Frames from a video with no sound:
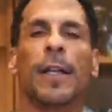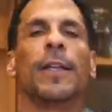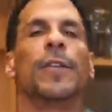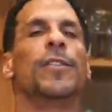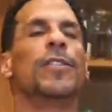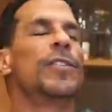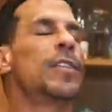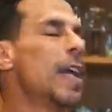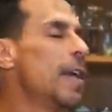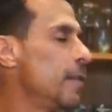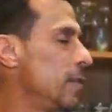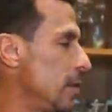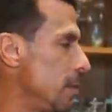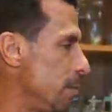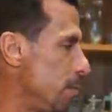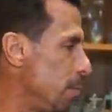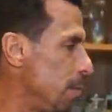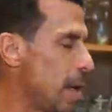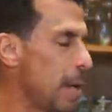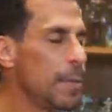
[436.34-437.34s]
You just have to
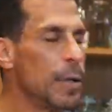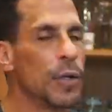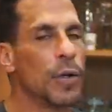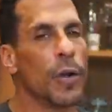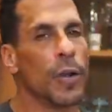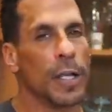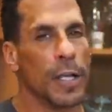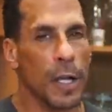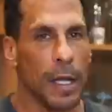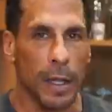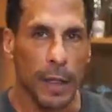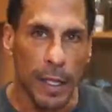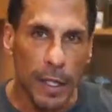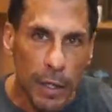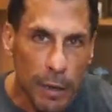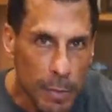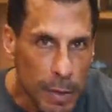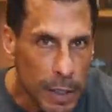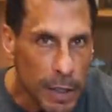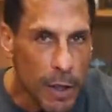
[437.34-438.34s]
maybe cook it a
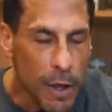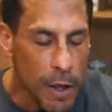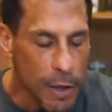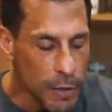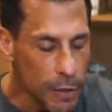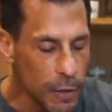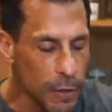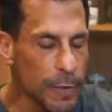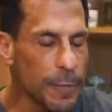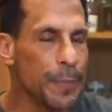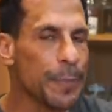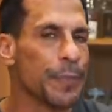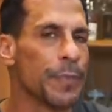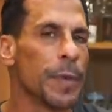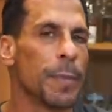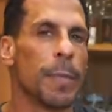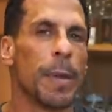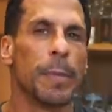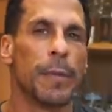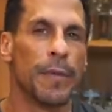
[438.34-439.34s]
little bit longer,
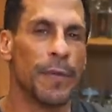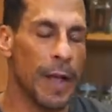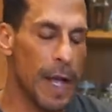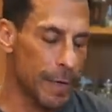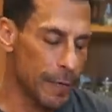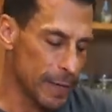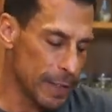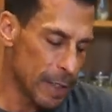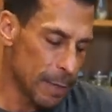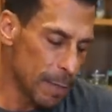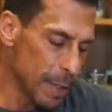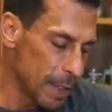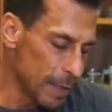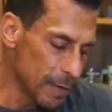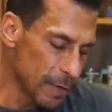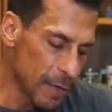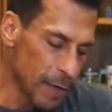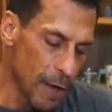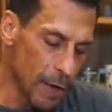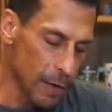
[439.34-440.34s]
maybe five or 10
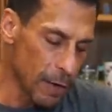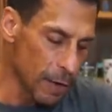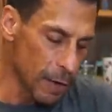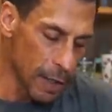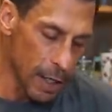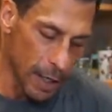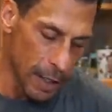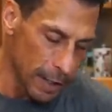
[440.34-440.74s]
minutes longer.